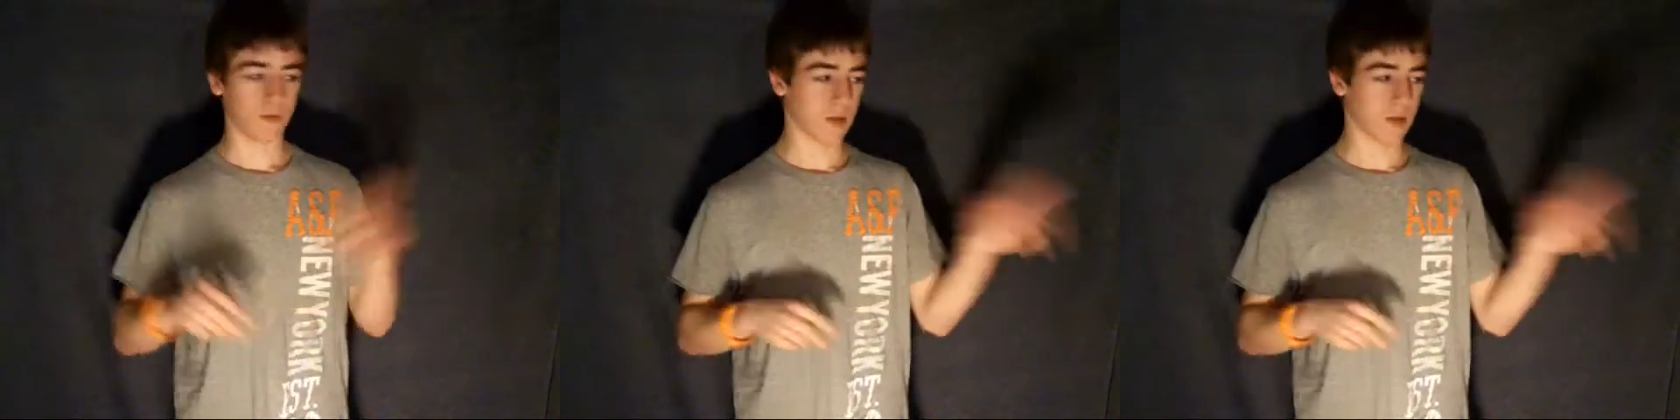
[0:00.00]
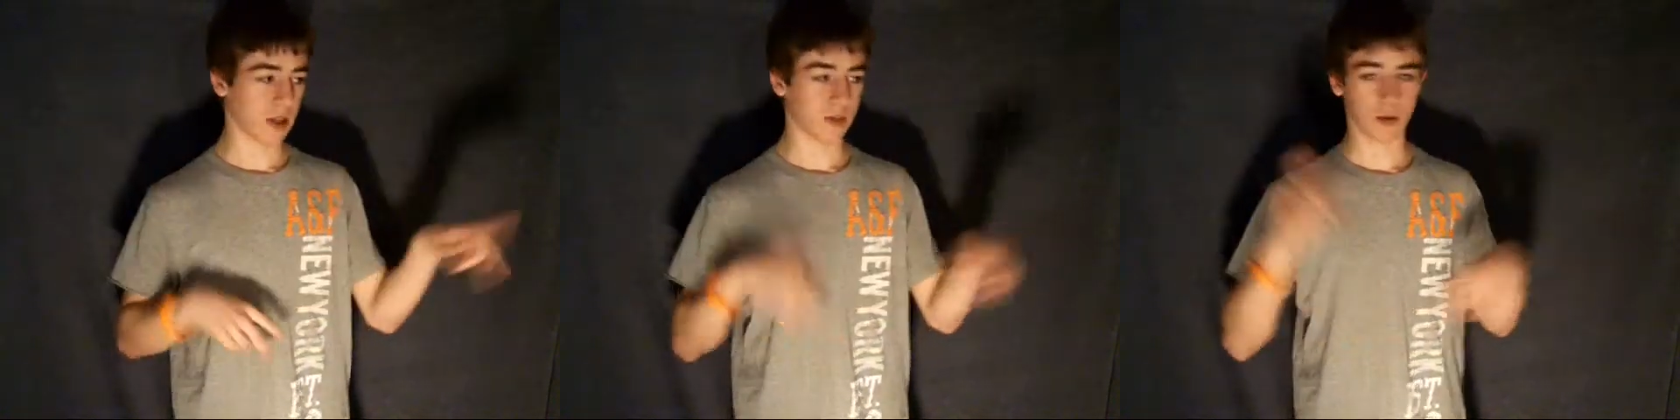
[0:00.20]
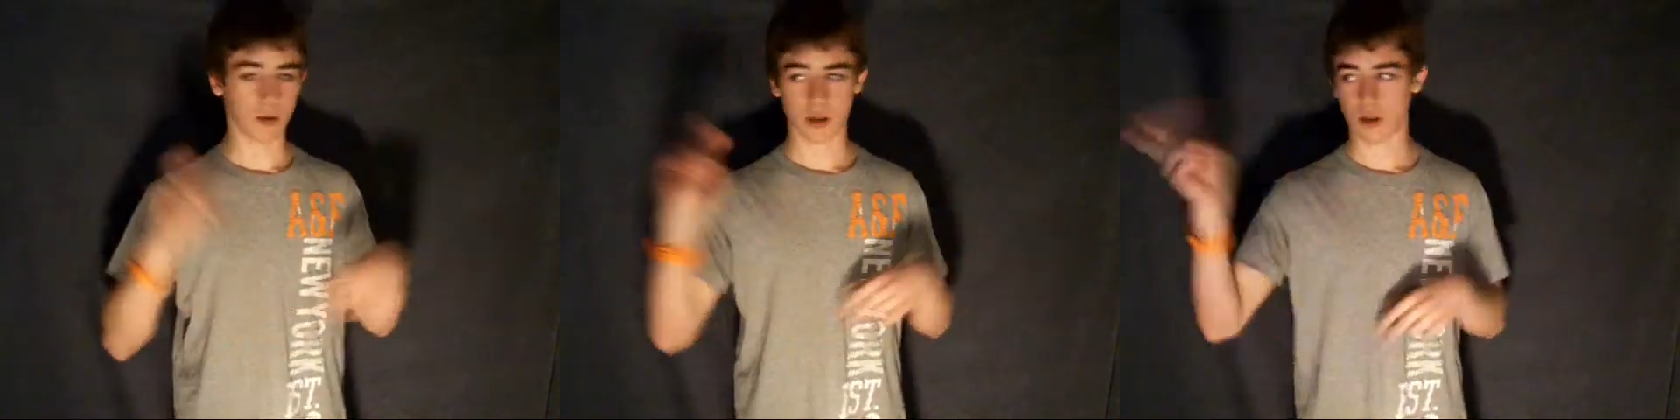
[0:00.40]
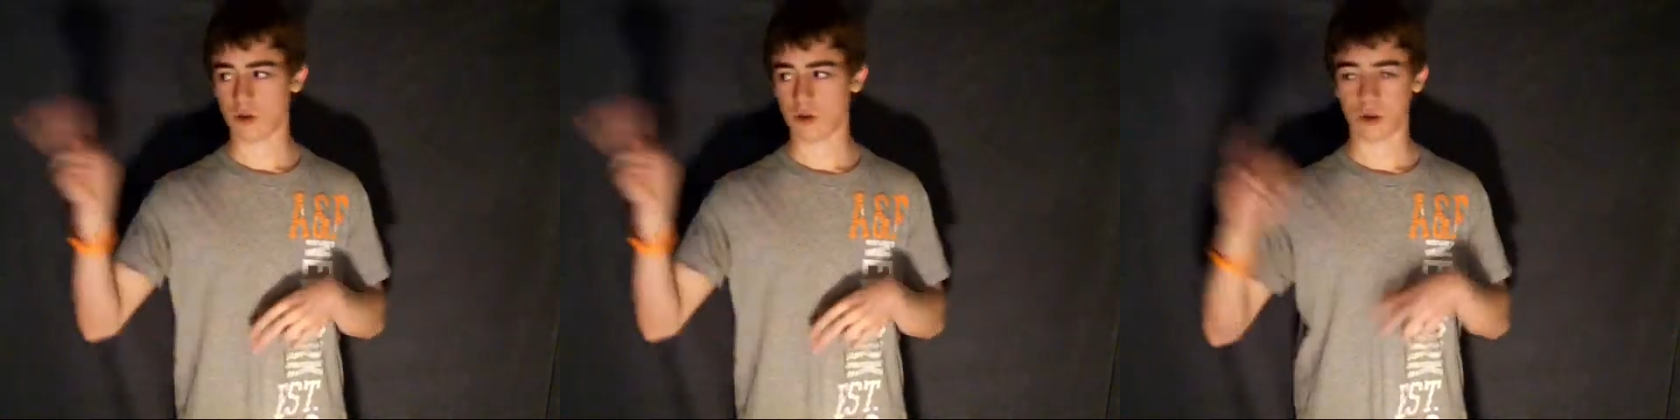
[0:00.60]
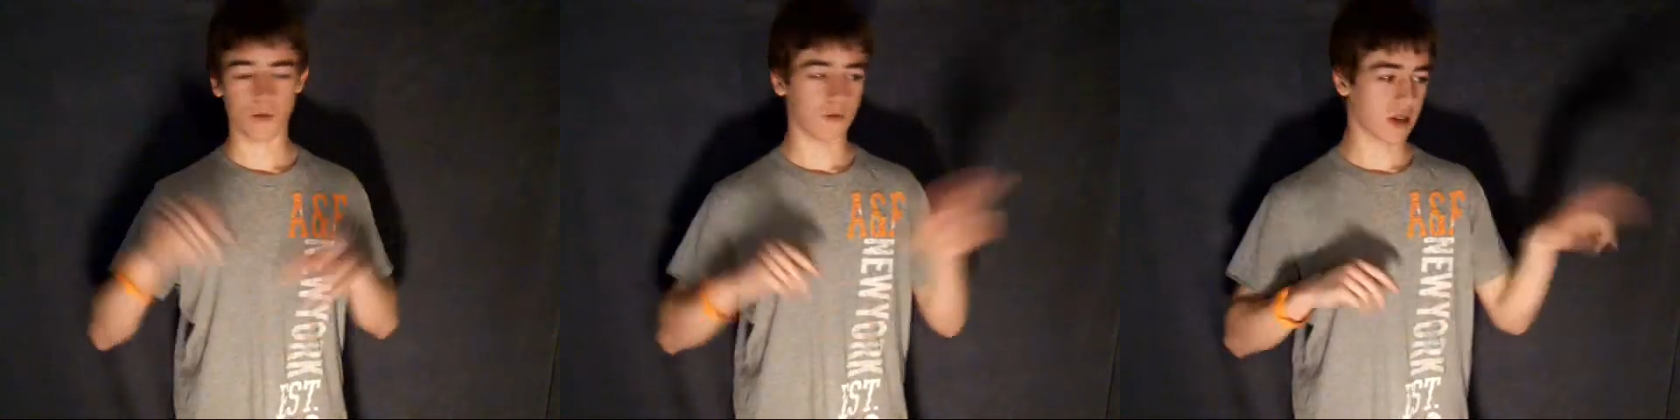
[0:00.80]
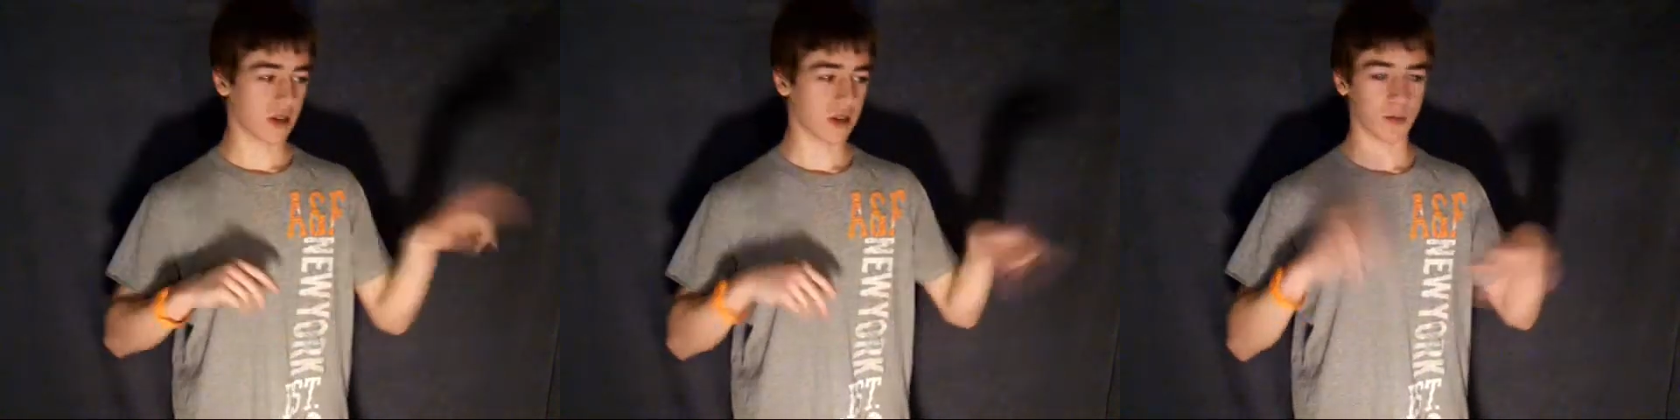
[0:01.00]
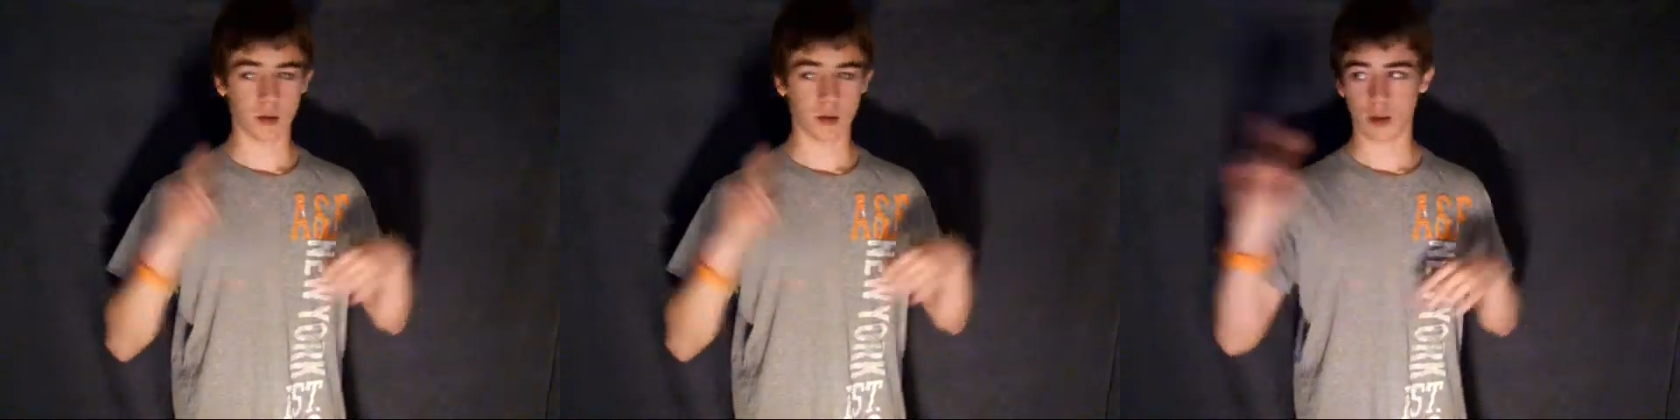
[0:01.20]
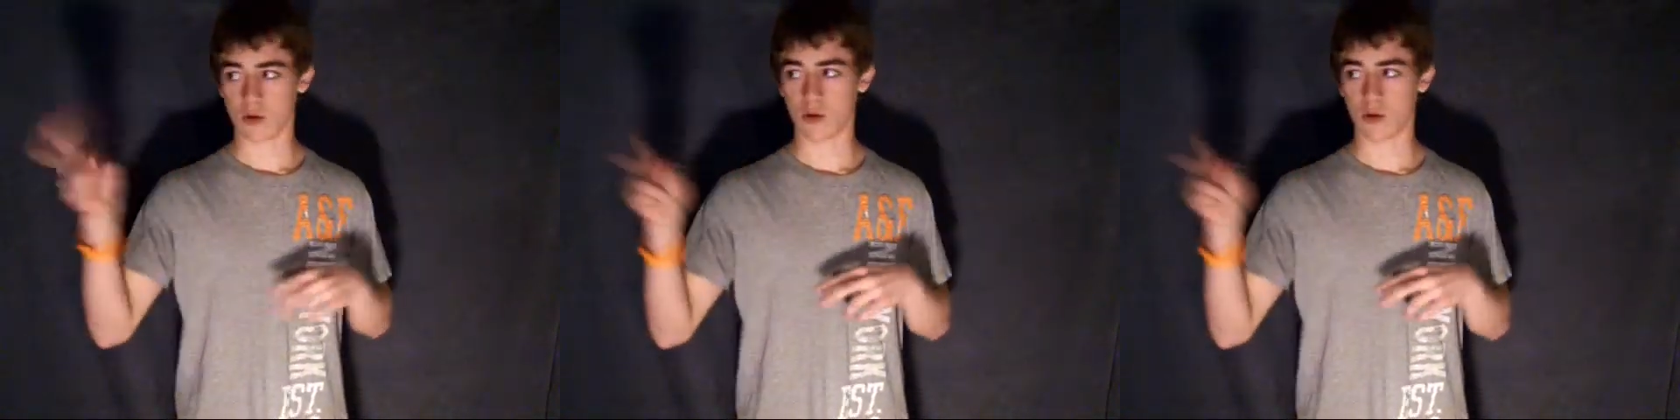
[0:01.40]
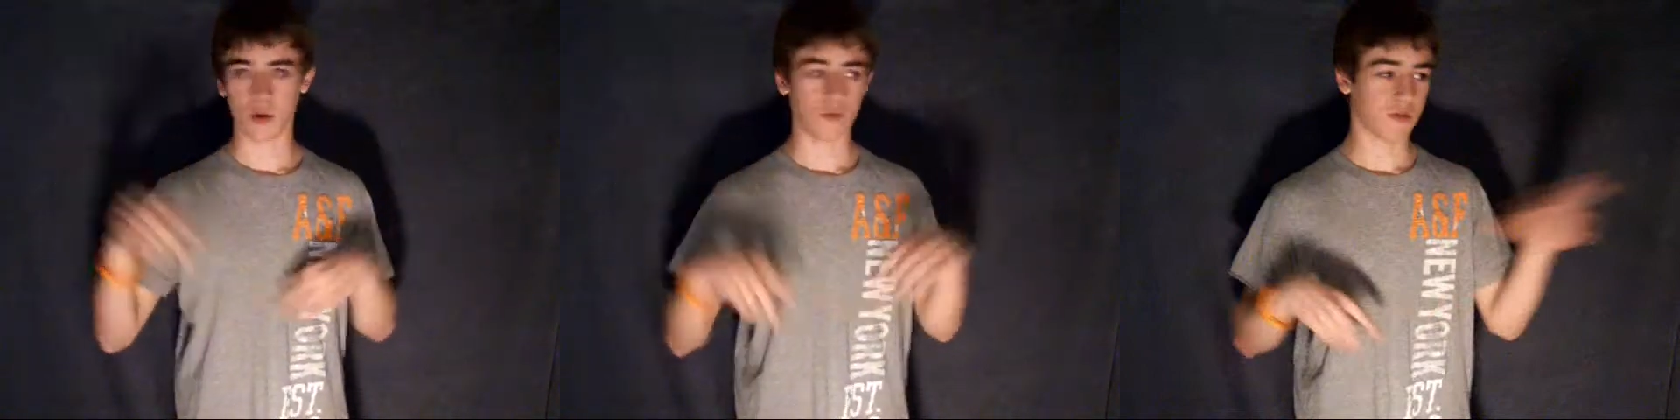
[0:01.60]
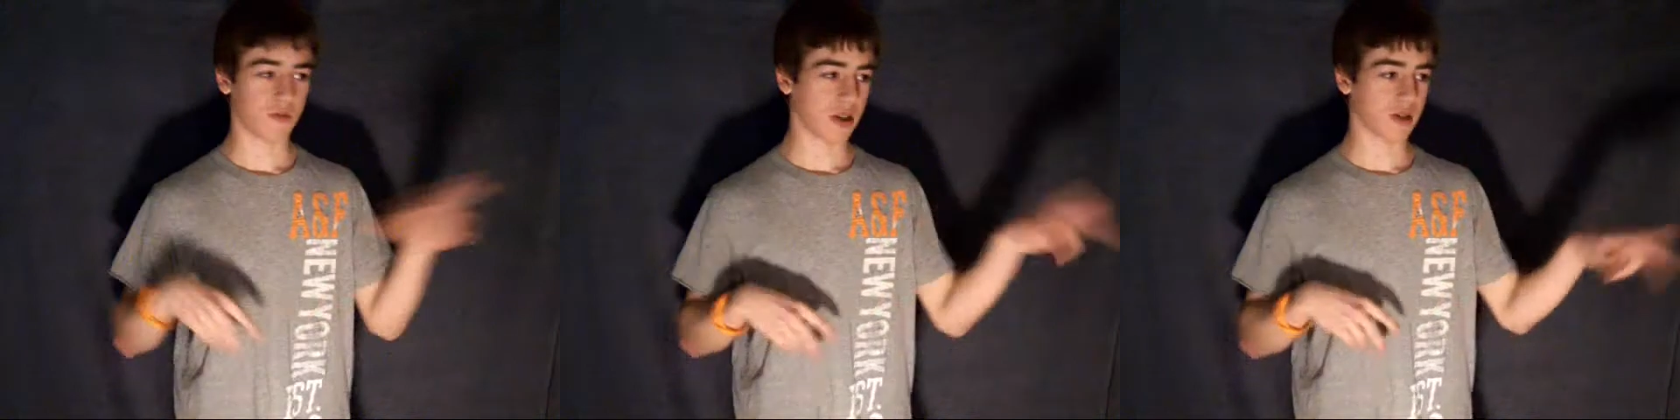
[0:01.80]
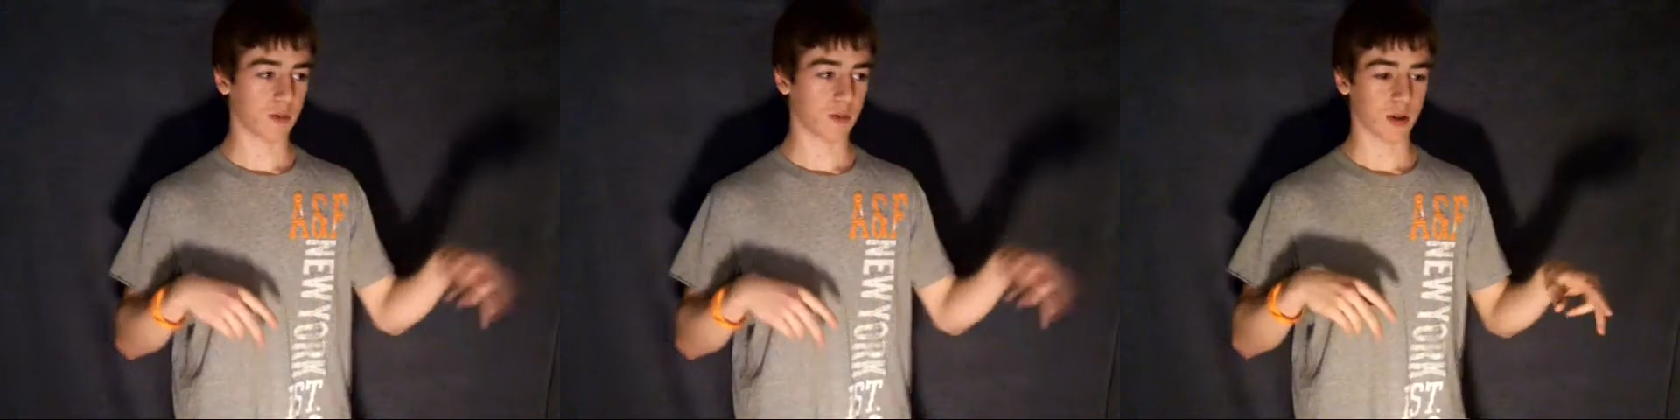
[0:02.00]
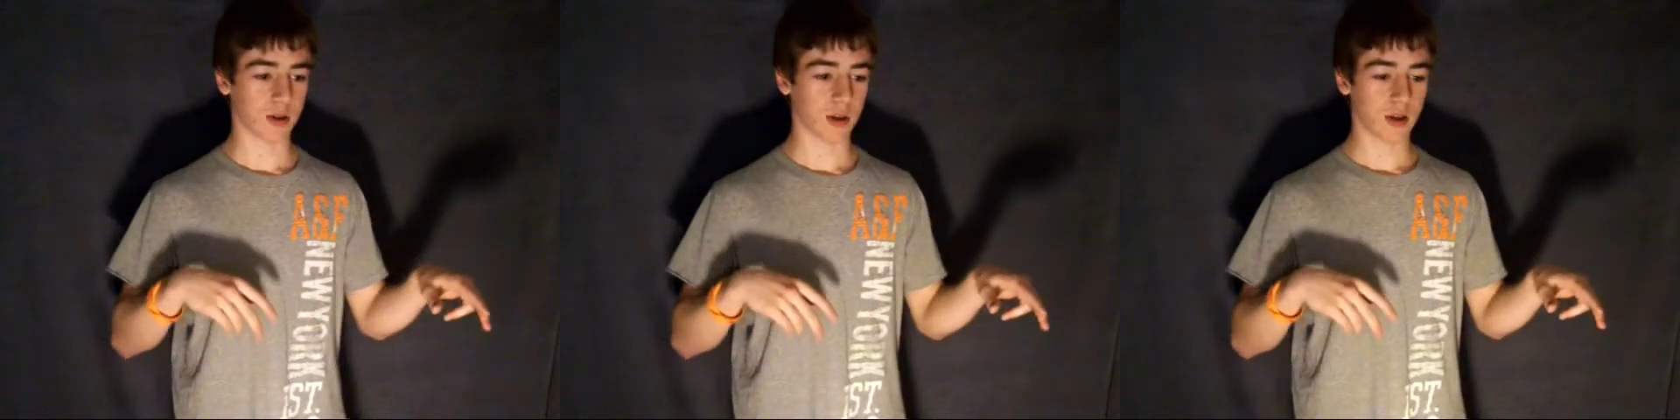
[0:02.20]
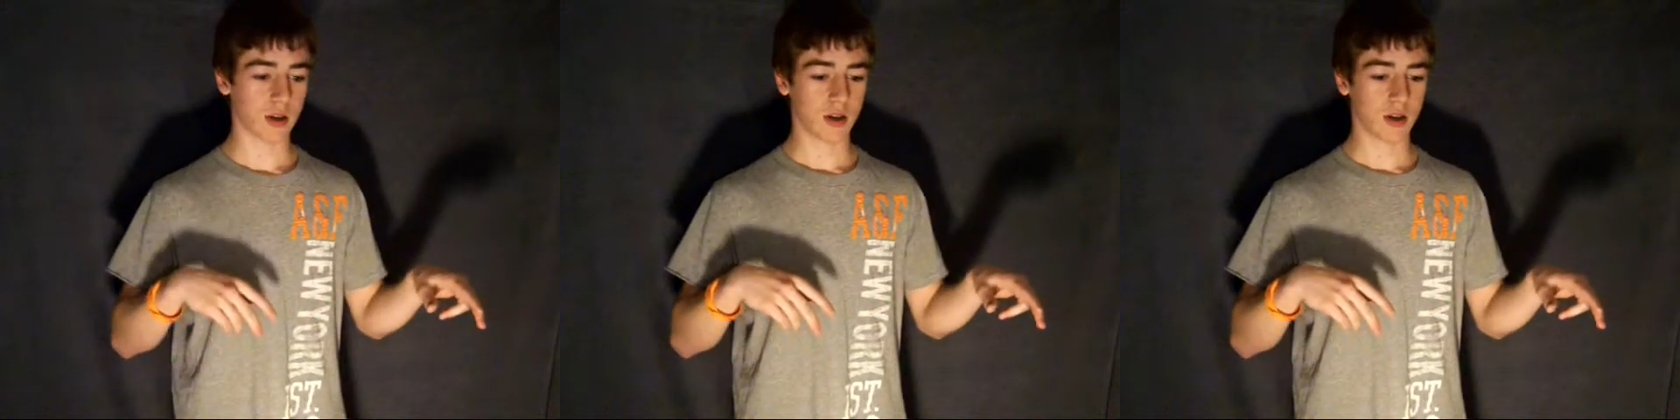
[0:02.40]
Facebook, YouTube, Facebook, YouTube, Facebook,